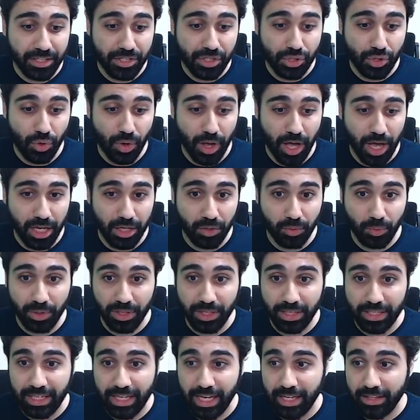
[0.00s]
So I
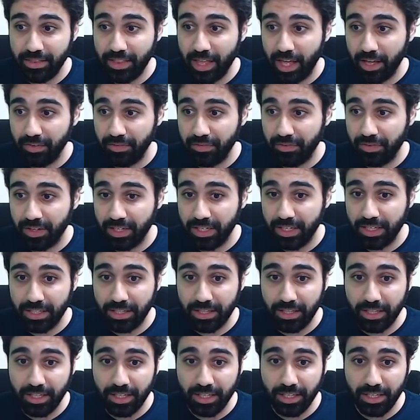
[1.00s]
will get the affiliate
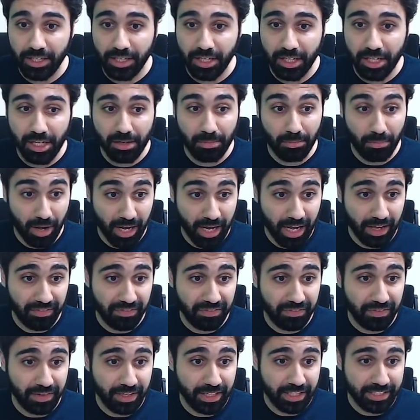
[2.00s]
link here, my
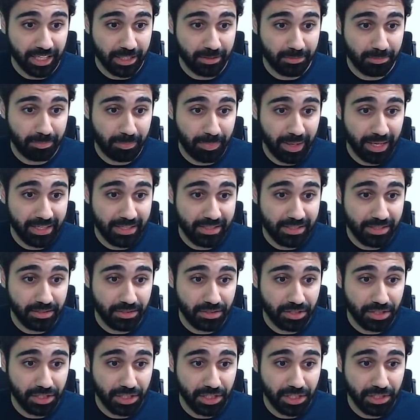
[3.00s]
affiliate, and paste it
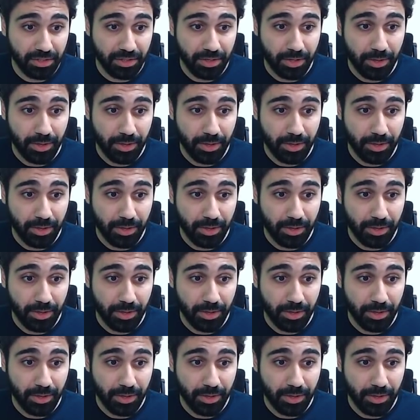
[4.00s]
here.